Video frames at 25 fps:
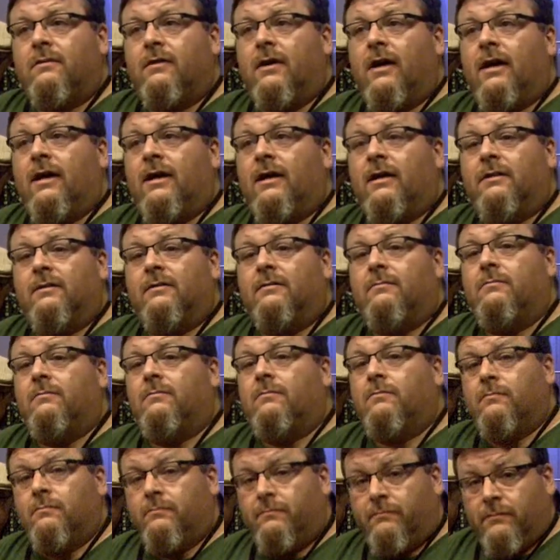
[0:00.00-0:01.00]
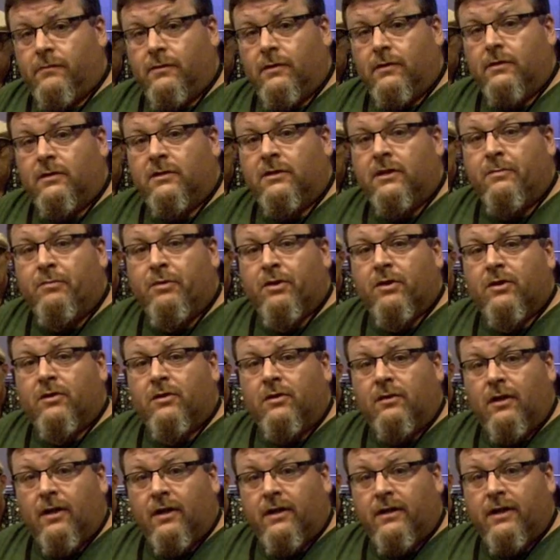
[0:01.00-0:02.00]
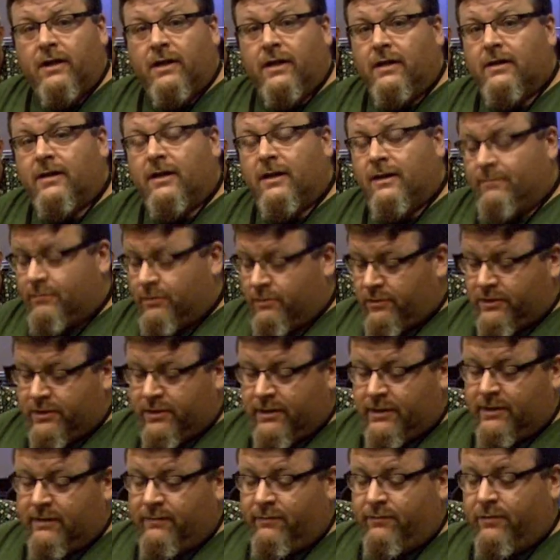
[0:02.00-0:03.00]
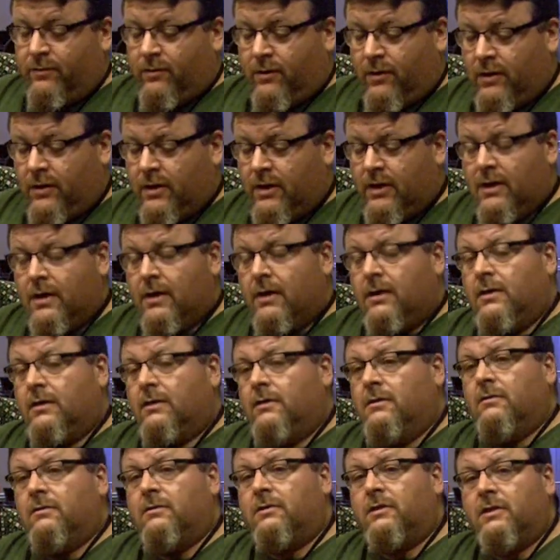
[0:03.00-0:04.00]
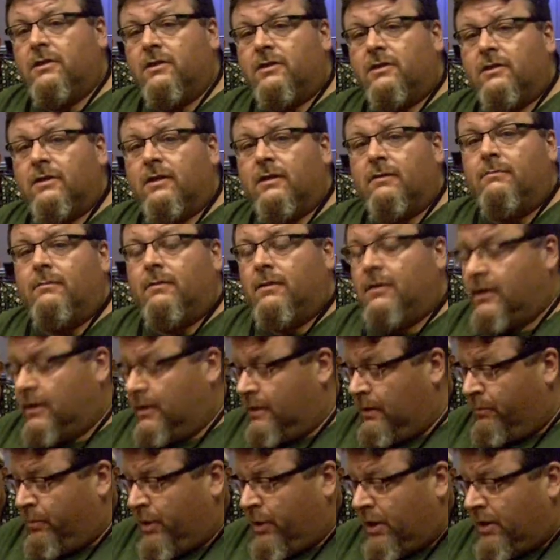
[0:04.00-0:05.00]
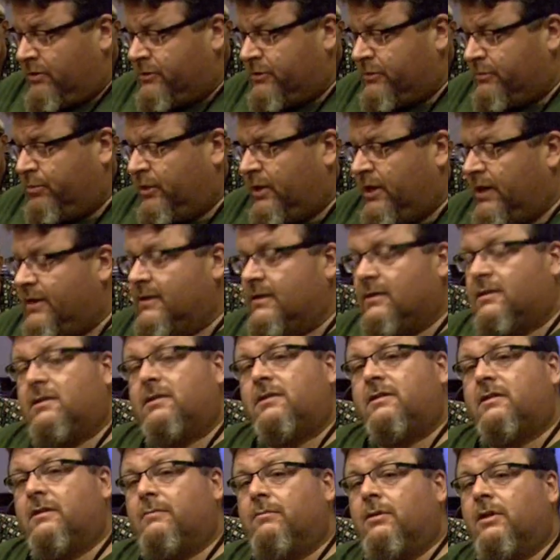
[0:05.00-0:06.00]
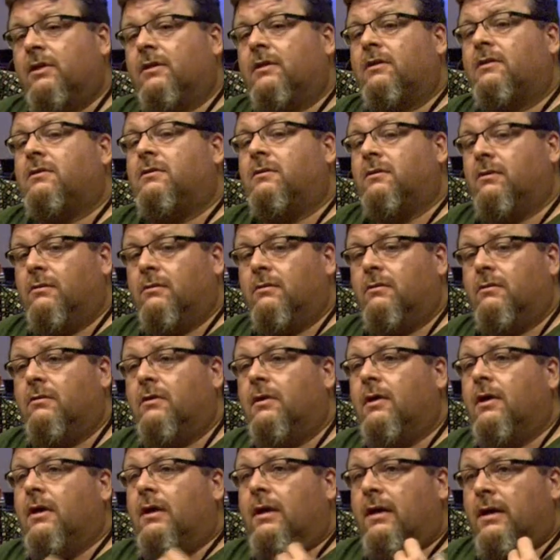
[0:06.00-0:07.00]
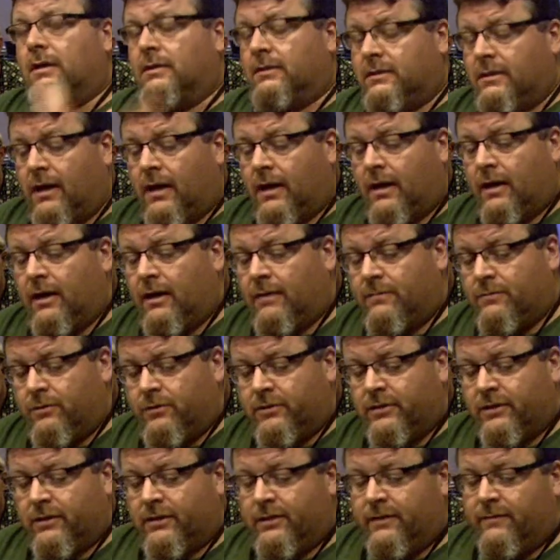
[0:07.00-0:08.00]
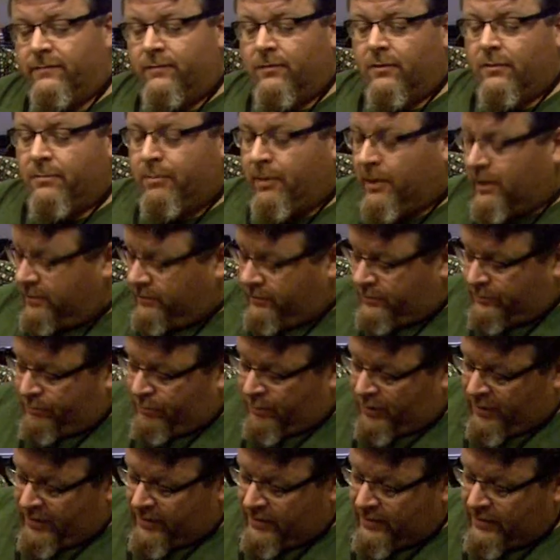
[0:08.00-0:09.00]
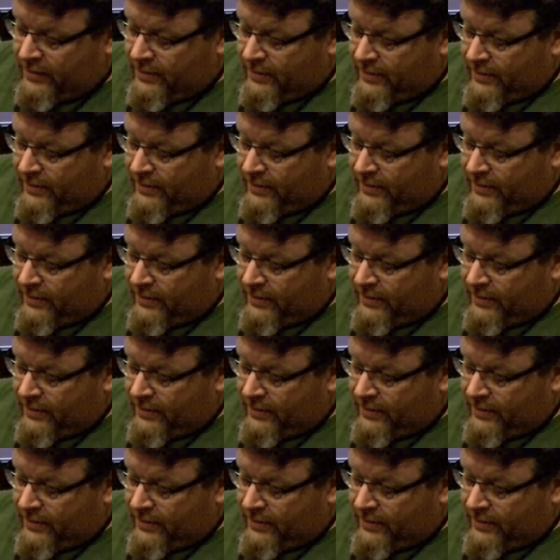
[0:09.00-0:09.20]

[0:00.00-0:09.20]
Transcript: Uh, typical on a Commodore 64, uses some a power supply that's similar to a stock Commodore 64 power supply.